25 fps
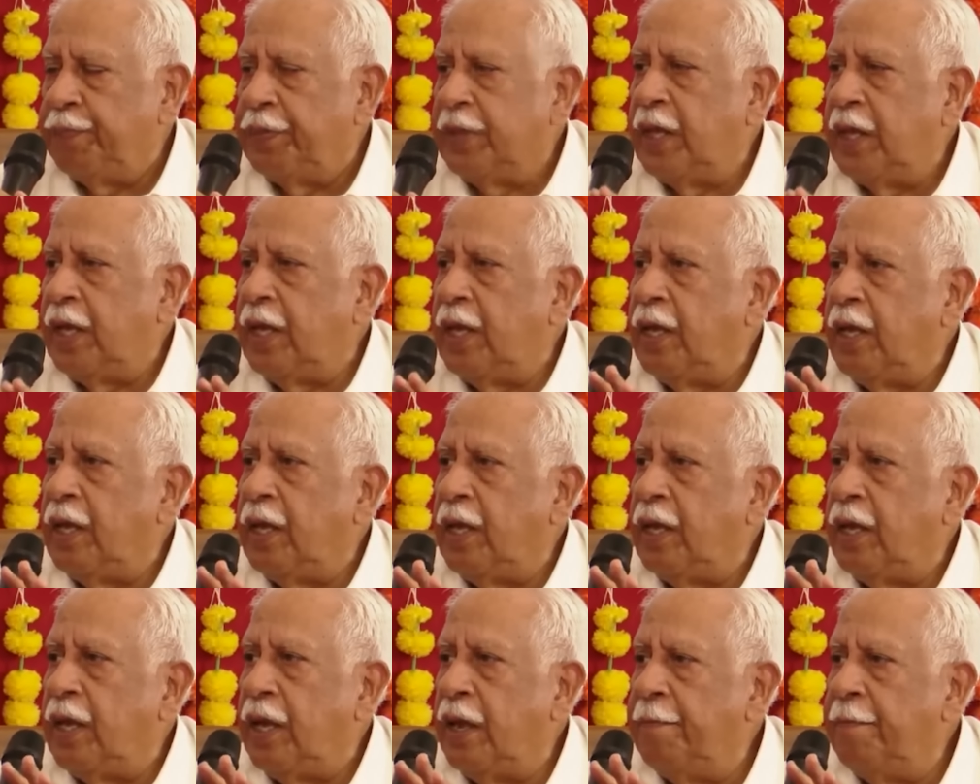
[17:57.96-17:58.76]

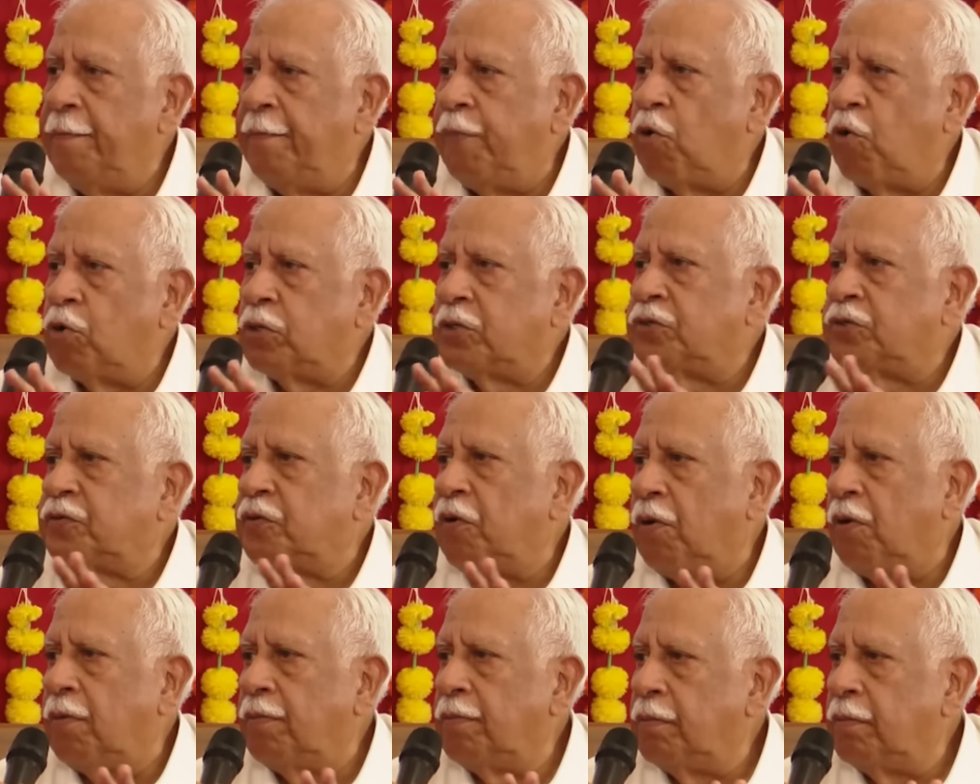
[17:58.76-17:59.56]
the imports
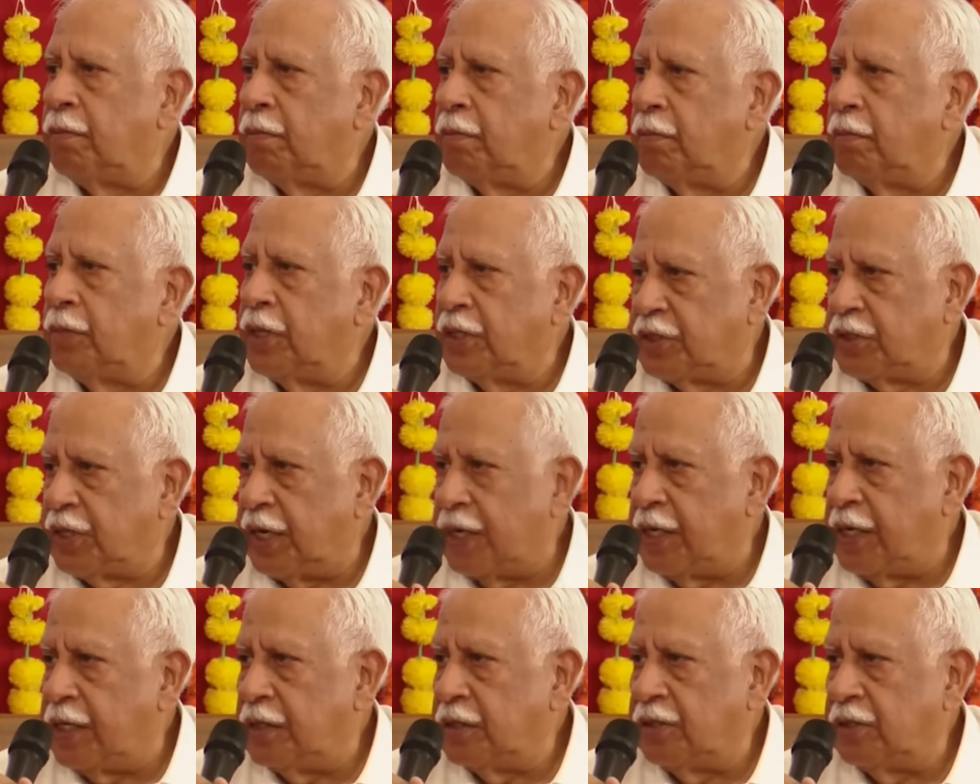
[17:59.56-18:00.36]
from the
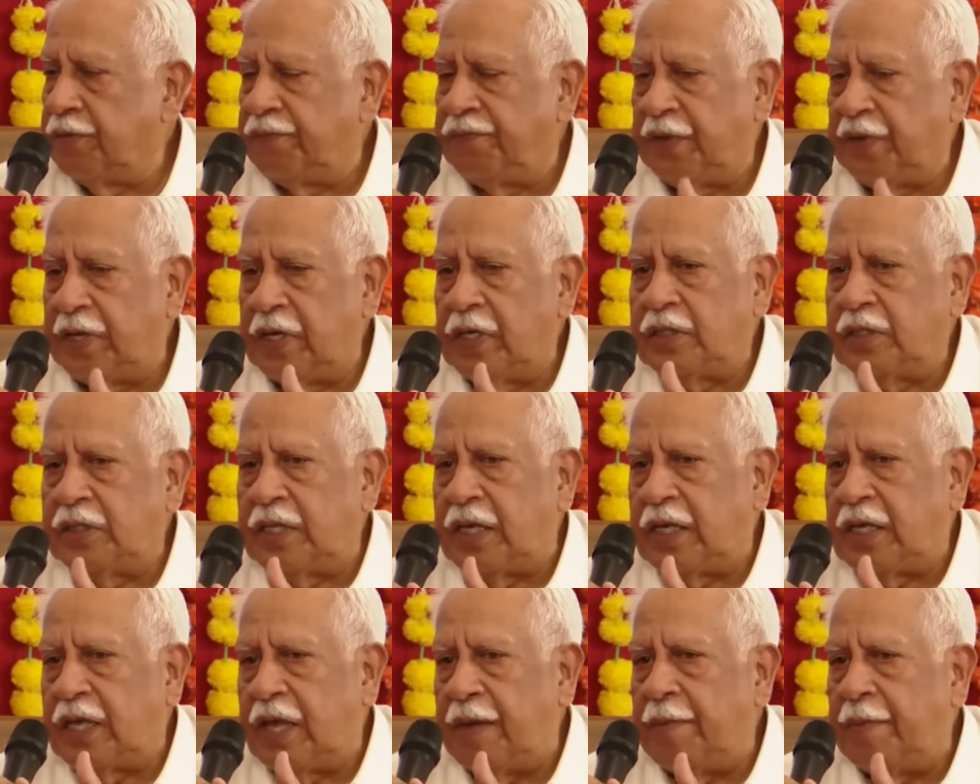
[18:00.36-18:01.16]
Chinese. The figures
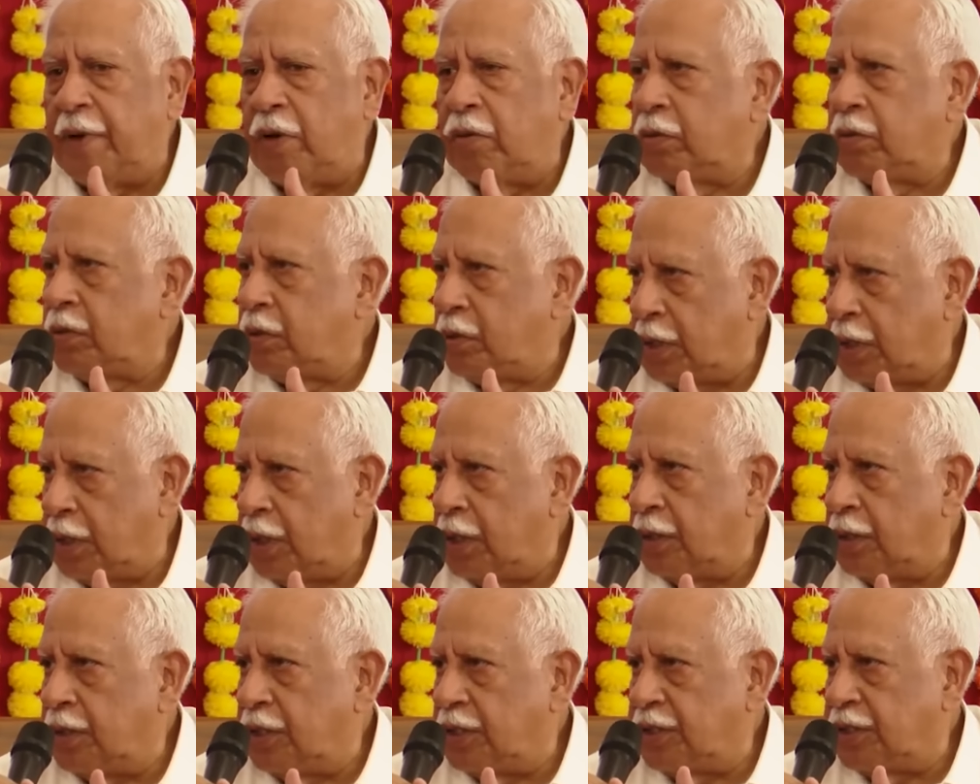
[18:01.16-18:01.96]
that came out
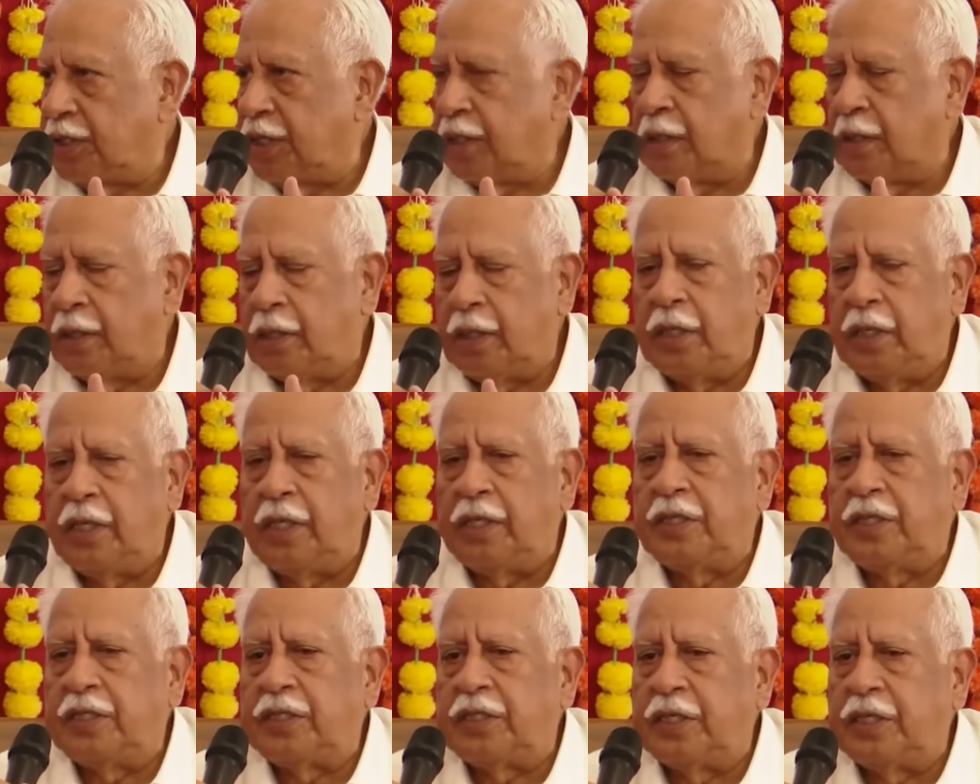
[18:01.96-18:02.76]

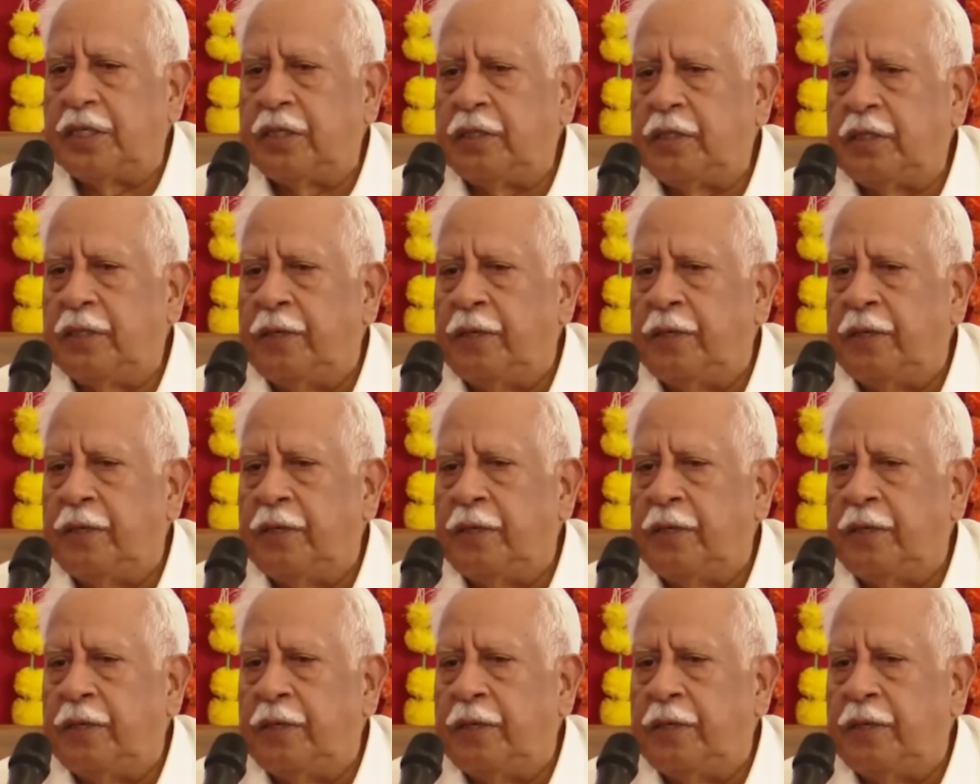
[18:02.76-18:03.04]
earlier this year,